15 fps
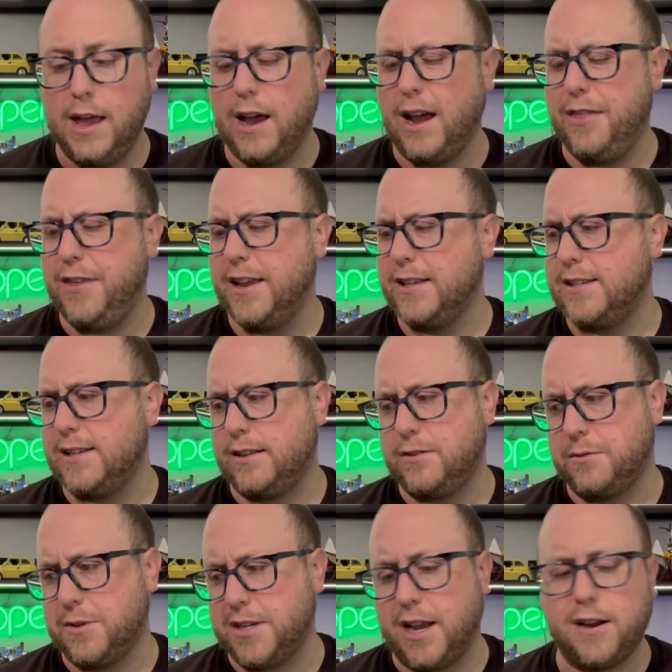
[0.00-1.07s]
I think it's set to
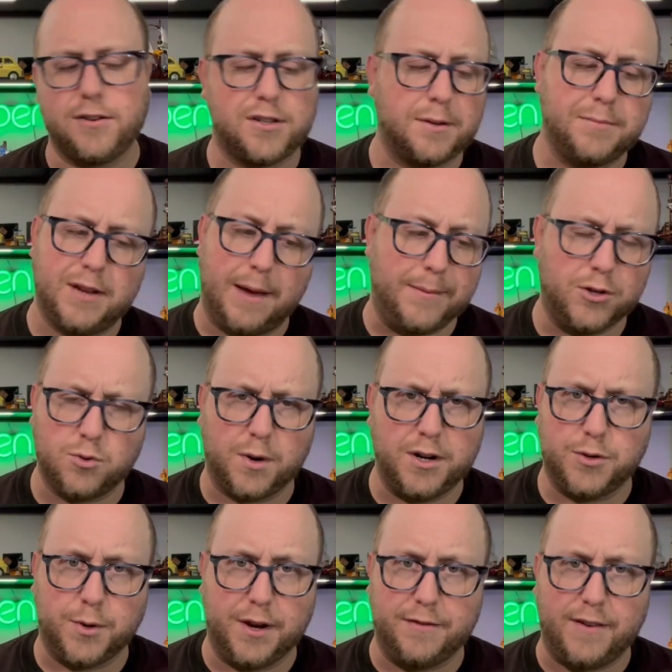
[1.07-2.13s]
retire sometime in
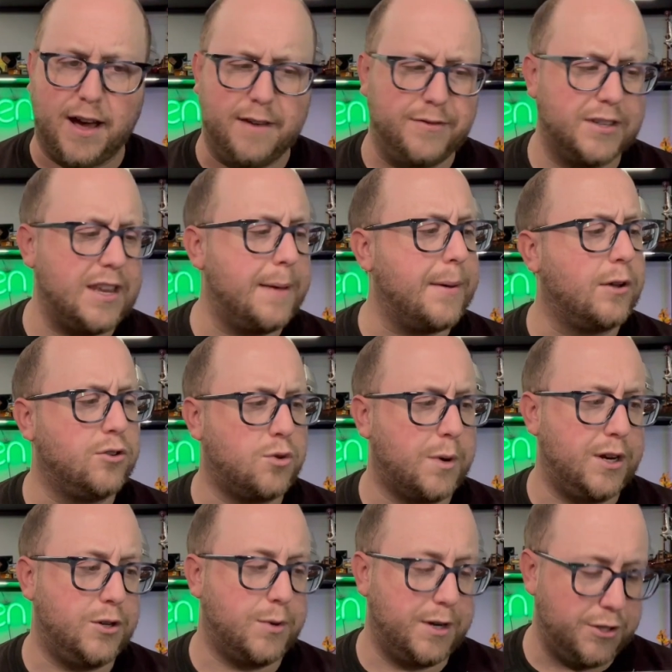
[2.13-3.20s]
2025. This came out in
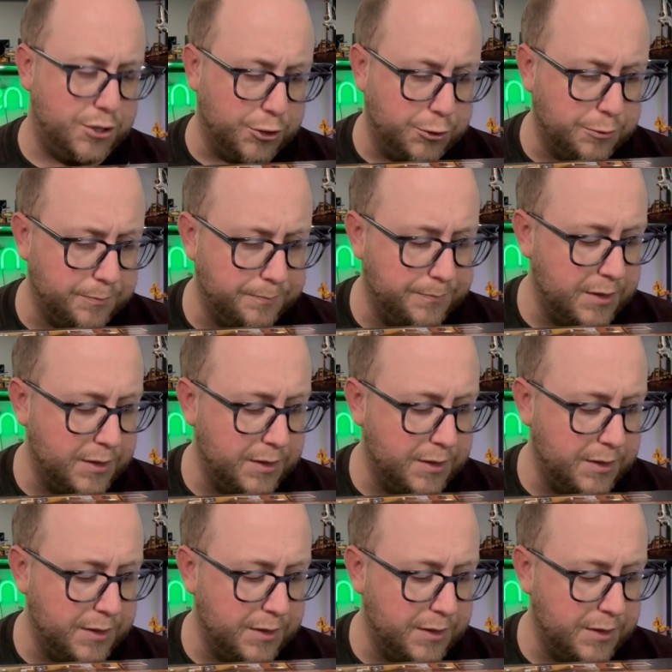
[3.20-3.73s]
2022.